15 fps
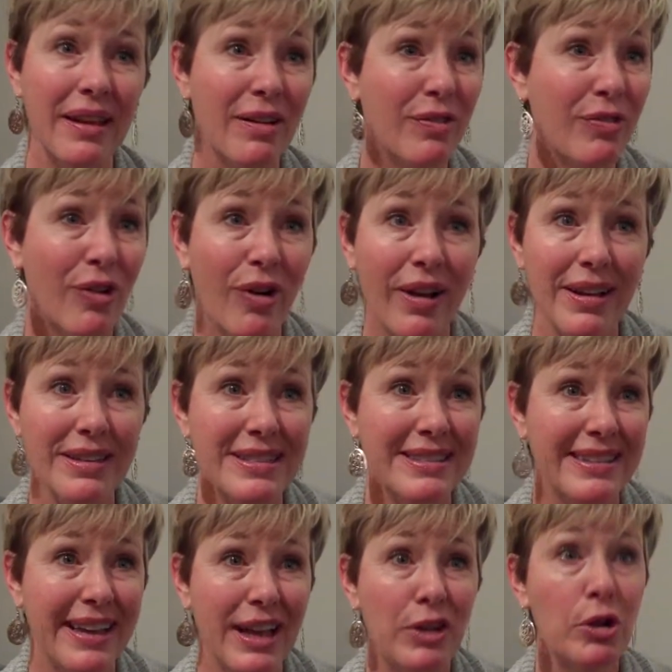there for us,
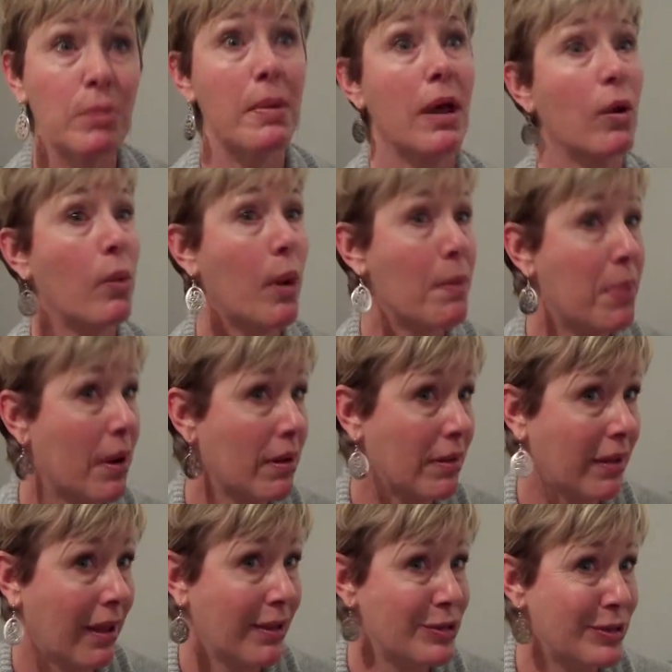no matter what part of the
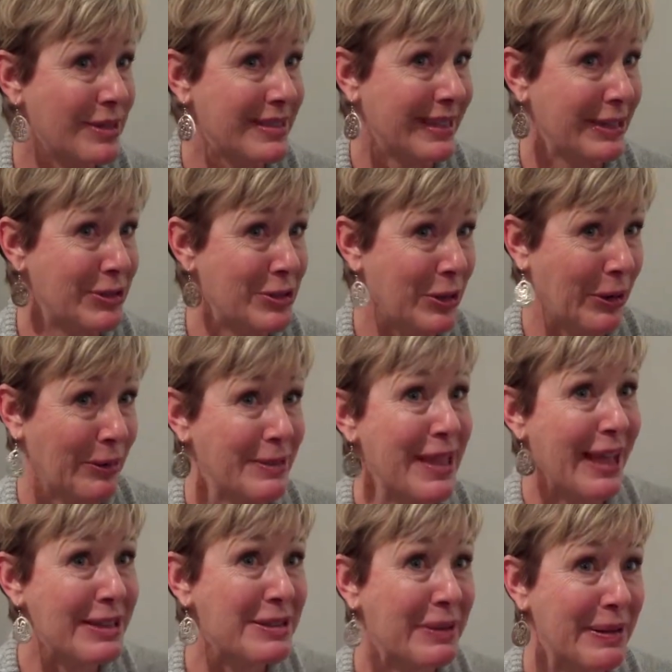country he's in, too.
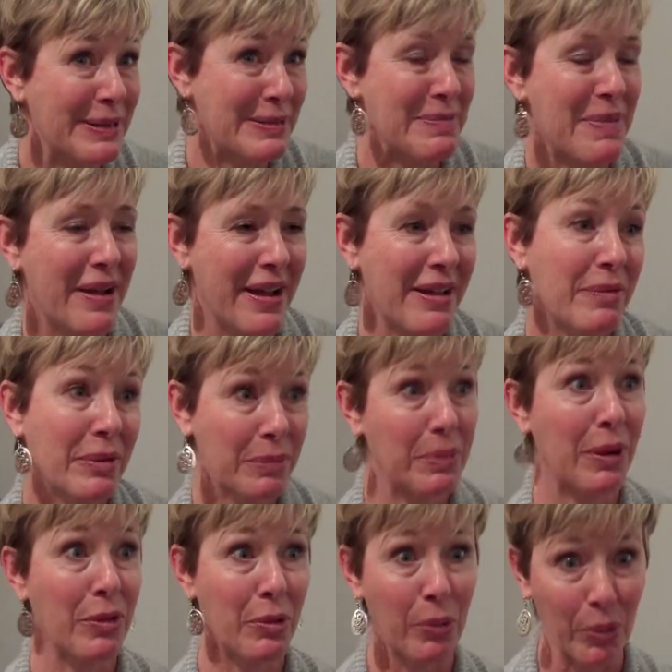That's always yeah. what
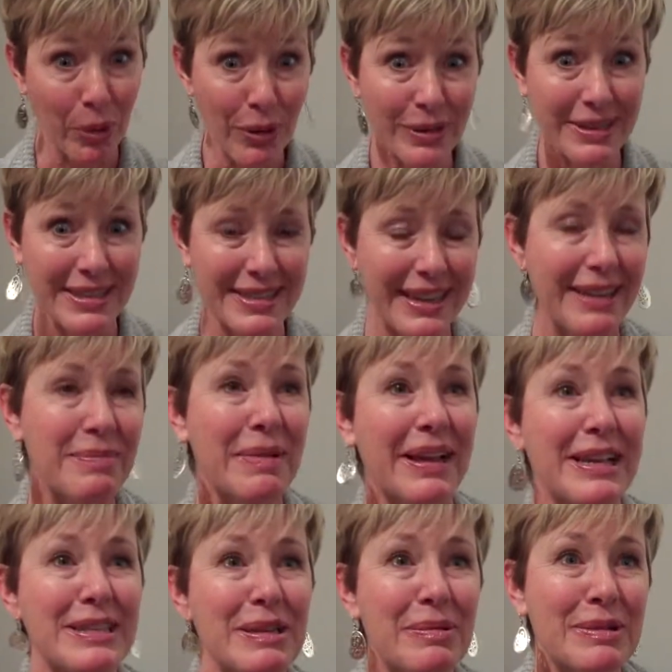part of the world he's in,
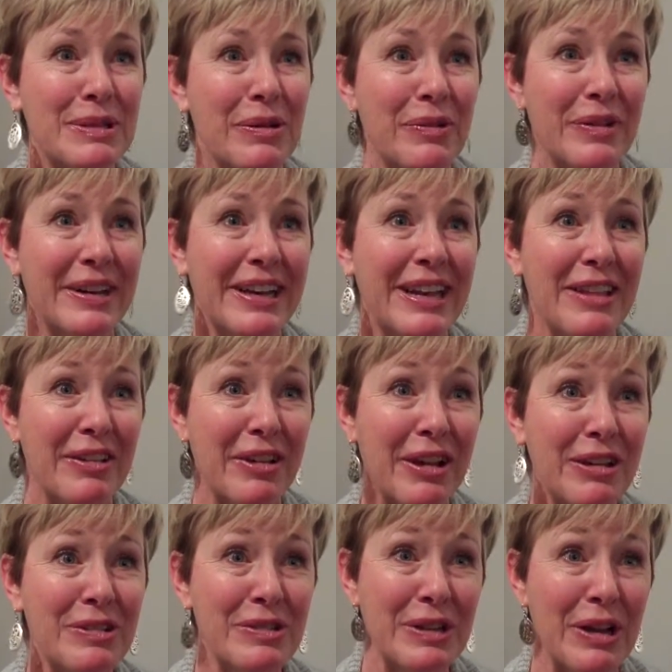because he was over in another
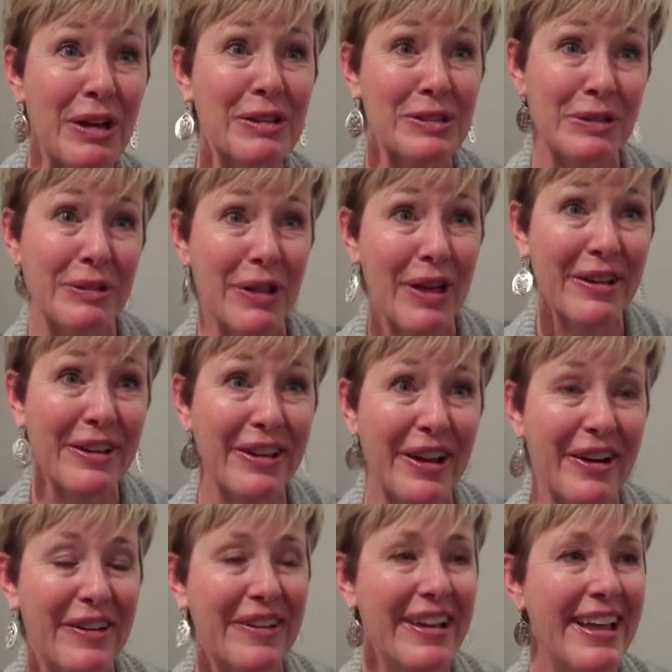country not too long
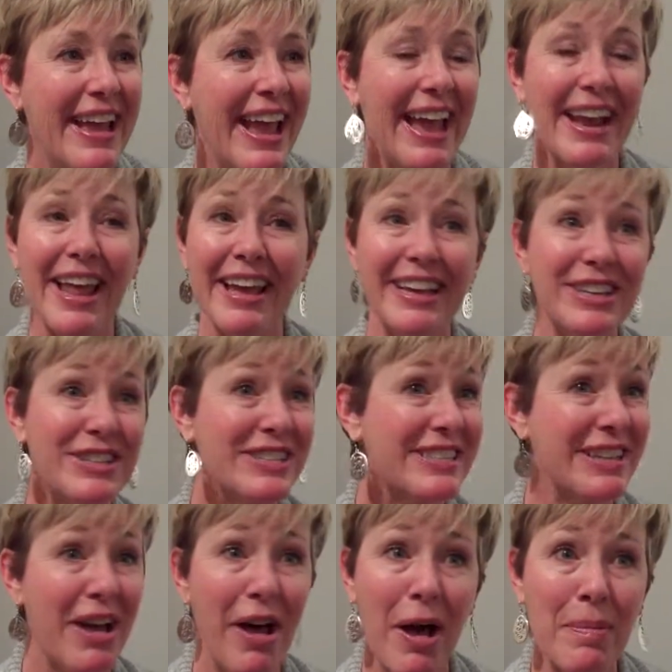ago. And I could just
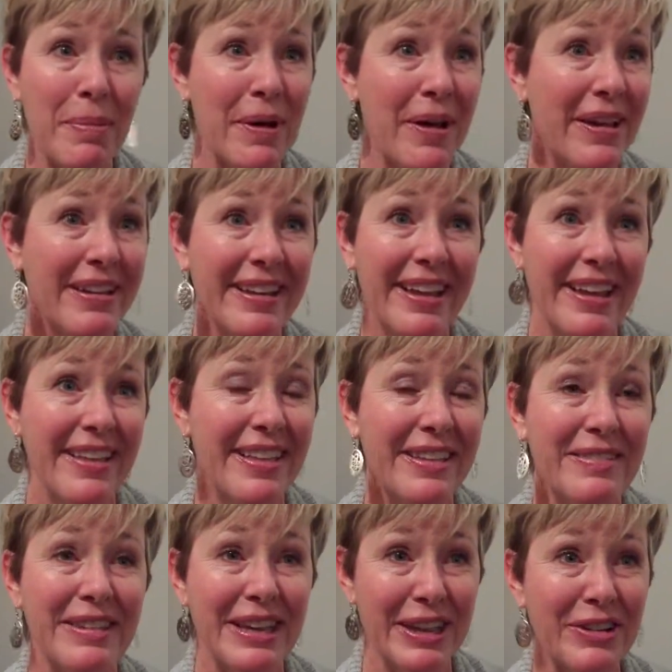hop on uh,
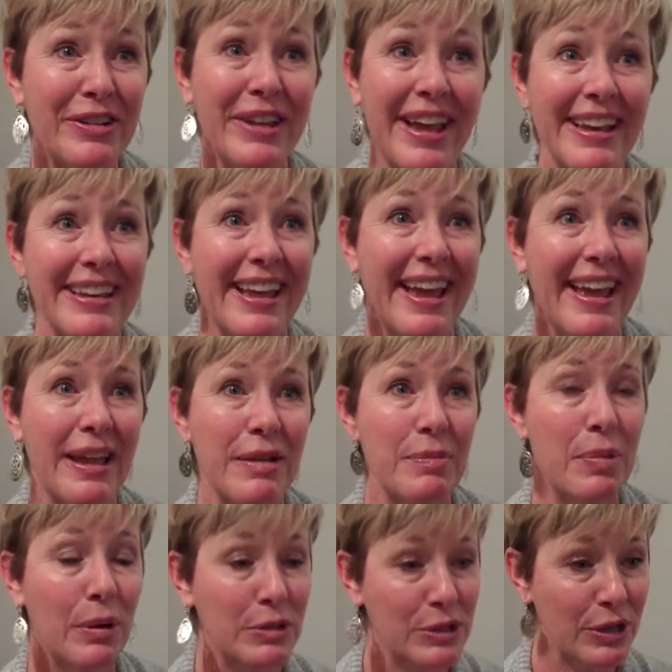the internet and
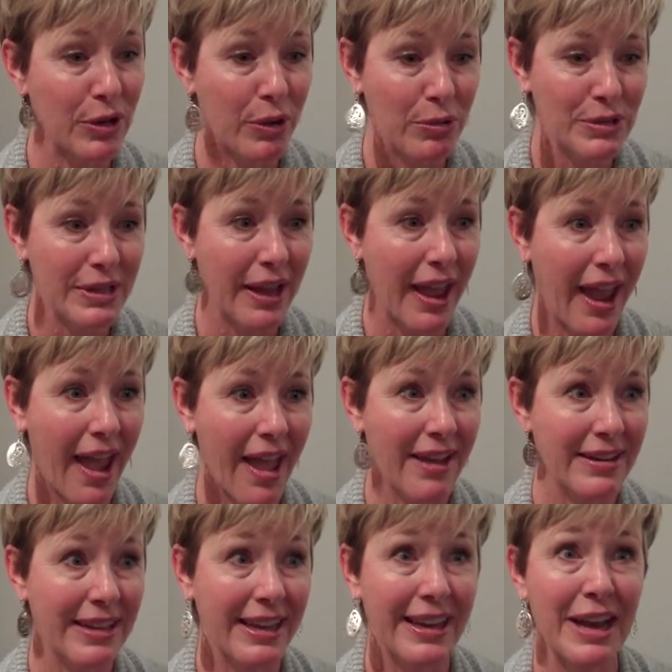post a note
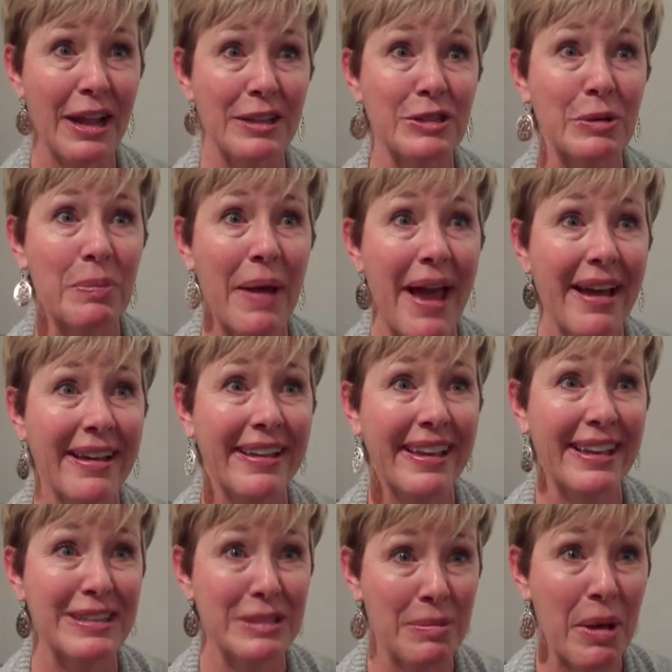and get an answer back,
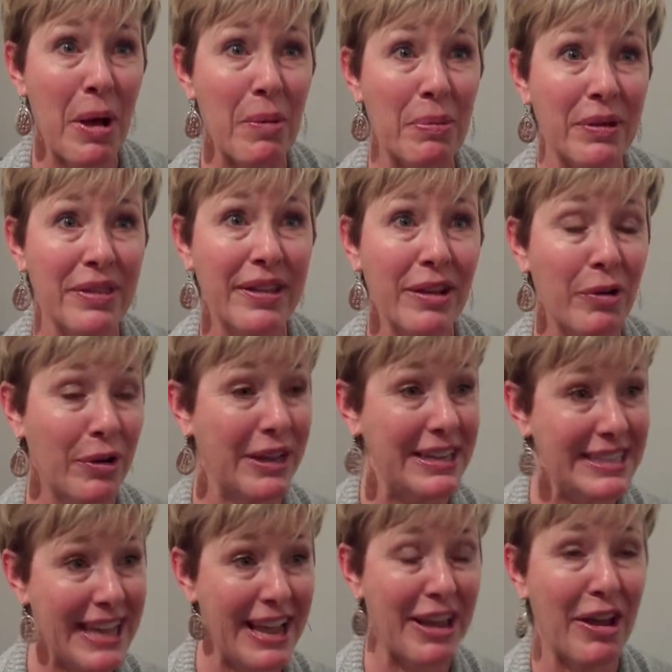get some help with it, or he'd
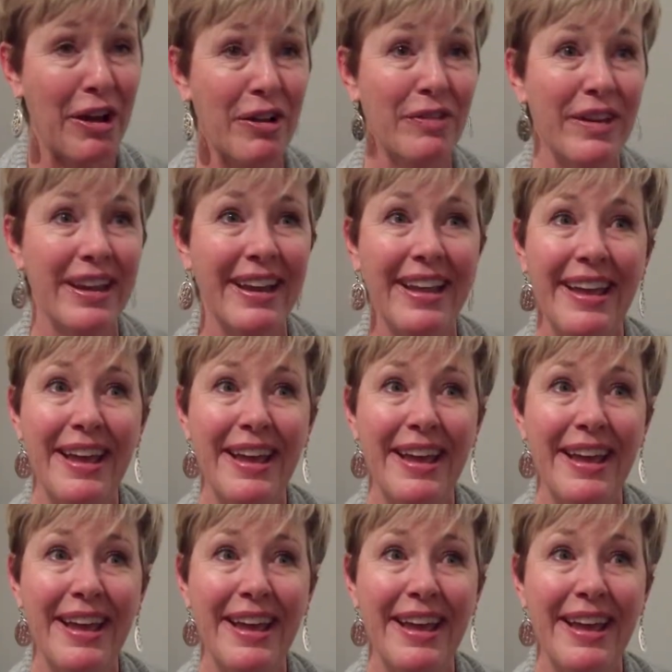take care of it,